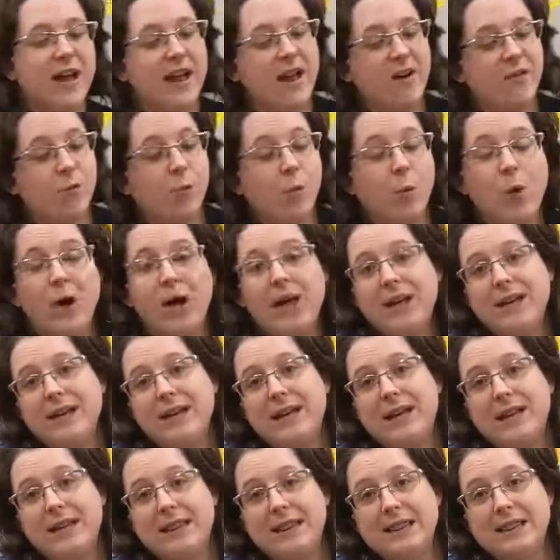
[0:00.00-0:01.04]
I have
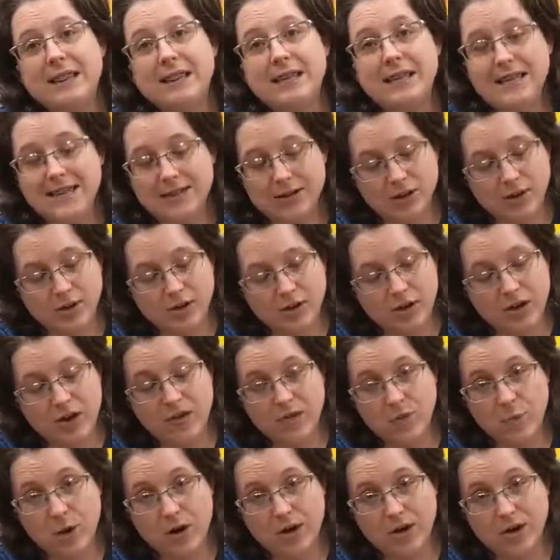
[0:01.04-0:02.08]
1 liter
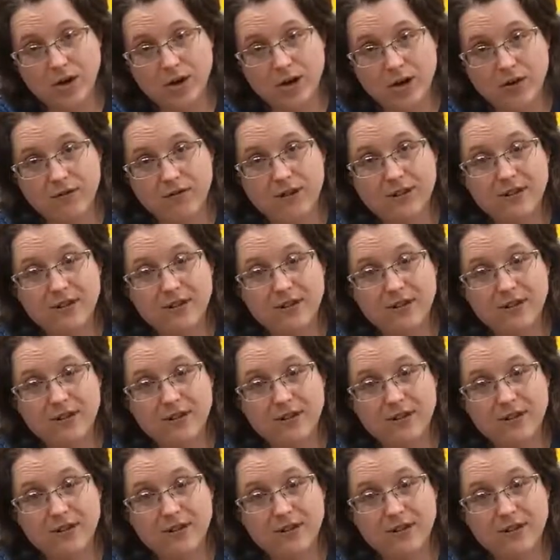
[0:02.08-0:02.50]
of water here.